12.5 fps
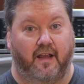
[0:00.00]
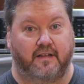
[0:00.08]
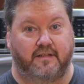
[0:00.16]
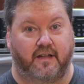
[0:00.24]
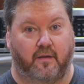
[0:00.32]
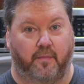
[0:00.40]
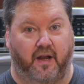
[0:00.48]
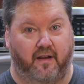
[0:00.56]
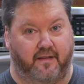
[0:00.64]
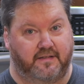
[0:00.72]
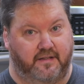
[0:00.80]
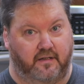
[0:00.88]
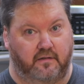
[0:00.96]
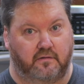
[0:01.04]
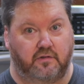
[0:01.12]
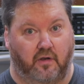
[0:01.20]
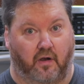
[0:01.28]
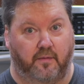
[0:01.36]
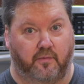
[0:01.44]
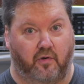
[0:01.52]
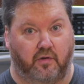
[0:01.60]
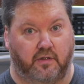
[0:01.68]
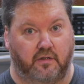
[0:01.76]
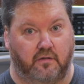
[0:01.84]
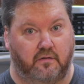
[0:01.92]
is take a bite of this thing. So I'm
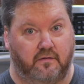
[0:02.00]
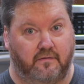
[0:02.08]
going to.